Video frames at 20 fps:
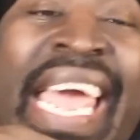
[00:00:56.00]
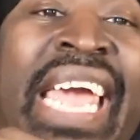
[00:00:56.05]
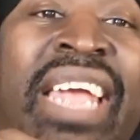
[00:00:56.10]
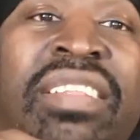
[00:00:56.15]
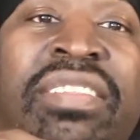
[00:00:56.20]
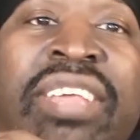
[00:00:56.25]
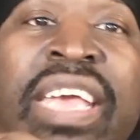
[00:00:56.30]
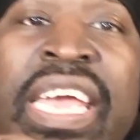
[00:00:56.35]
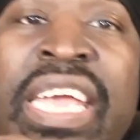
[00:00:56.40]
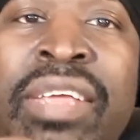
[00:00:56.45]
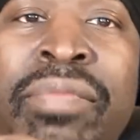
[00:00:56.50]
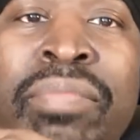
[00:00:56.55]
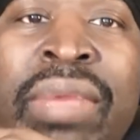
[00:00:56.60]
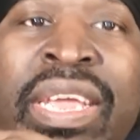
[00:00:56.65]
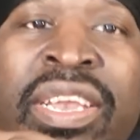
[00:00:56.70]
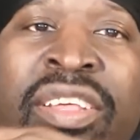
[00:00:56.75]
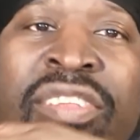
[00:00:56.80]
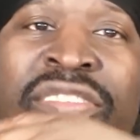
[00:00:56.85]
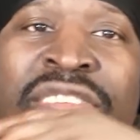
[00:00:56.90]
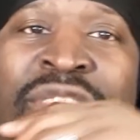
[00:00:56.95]
18
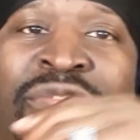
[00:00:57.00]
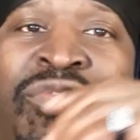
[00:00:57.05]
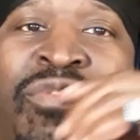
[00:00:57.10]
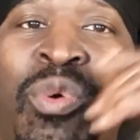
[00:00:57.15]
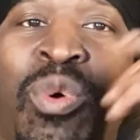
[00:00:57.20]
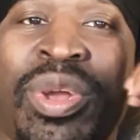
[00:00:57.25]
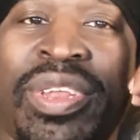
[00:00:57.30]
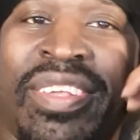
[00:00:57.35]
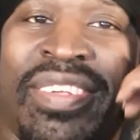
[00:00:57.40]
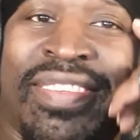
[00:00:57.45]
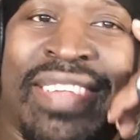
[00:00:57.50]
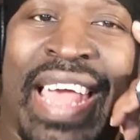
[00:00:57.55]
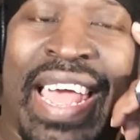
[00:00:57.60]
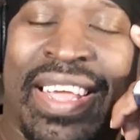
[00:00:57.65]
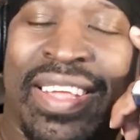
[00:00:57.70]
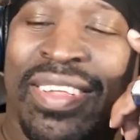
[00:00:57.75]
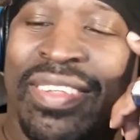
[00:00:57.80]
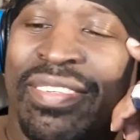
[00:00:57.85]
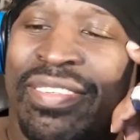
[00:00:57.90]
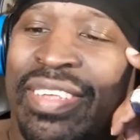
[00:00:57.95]
minutes and 40
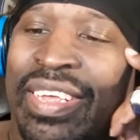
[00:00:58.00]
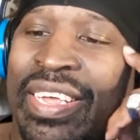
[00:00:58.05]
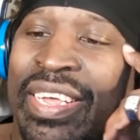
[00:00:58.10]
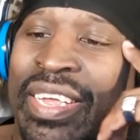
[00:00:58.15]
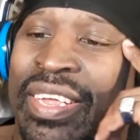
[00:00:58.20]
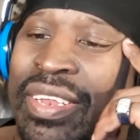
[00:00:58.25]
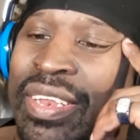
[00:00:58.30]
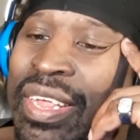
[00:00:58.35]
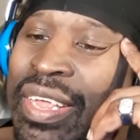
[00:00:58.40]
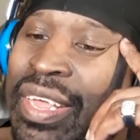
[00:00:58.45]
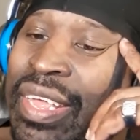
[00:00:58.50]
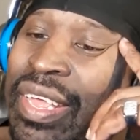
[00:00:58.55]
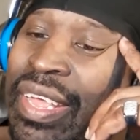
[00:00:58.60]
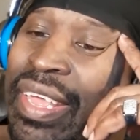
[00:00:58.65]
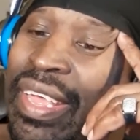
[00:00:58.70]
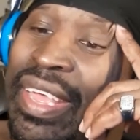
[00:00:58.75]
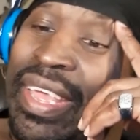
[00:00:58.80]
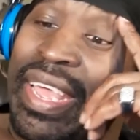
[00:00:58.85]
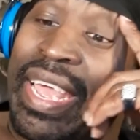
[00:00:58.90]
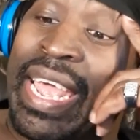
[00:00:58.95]
seconds in
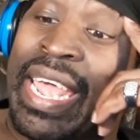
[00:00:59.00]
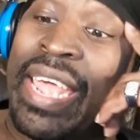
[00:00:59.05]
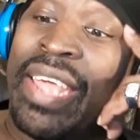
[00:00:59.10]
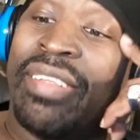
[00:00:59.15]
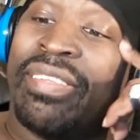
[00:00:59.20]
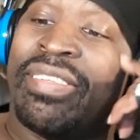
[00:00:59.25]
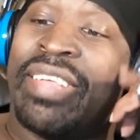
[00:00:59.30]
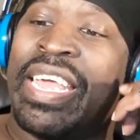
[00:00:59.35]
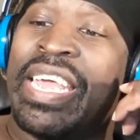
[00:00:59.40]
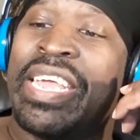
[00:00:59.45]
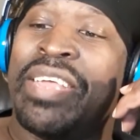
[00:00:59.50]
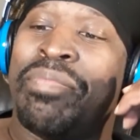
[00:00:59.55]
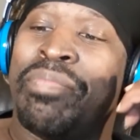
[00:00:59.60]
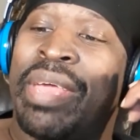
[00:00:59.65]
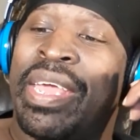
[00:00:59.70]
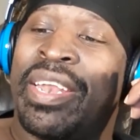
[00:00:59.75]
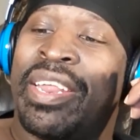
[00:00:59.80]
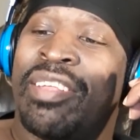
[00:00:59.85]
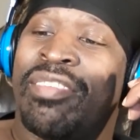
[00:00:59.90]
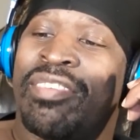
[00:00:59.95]
18
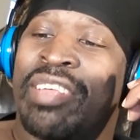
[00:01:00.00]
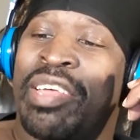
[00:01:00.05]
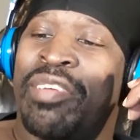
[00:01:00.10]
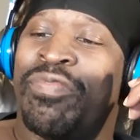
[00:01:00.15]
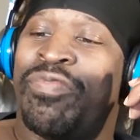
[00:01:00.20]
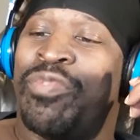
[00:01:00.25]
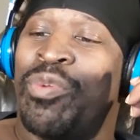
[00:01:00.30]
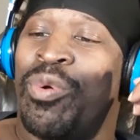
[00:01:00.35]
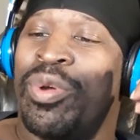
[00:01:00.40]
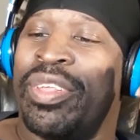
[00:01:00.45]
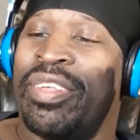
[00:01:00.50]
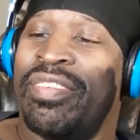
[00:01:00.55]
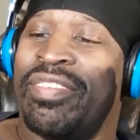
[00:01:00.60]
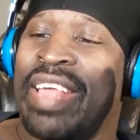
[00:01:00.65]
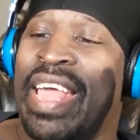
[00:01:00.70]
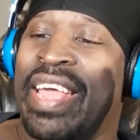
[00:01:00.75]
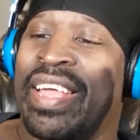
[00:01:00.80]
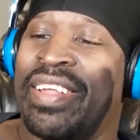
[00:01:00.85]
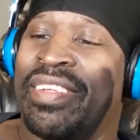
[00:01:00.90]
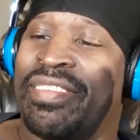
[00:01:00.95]
minutes and 40
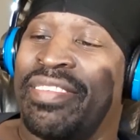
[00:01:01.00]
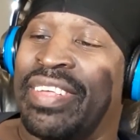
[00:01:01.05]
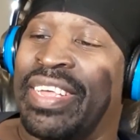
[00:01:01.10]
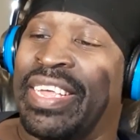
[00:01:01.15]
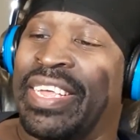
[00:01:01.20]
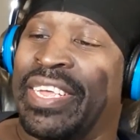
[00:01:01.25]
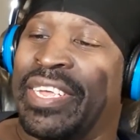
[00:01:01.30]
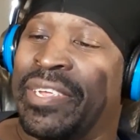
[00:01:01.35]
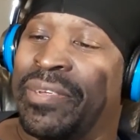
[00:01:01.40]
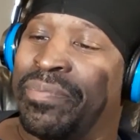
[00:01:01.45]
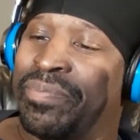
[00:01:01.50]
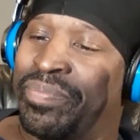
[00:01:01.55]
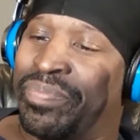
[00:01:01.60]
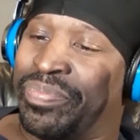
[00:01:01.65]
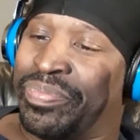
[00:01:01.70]
seconds in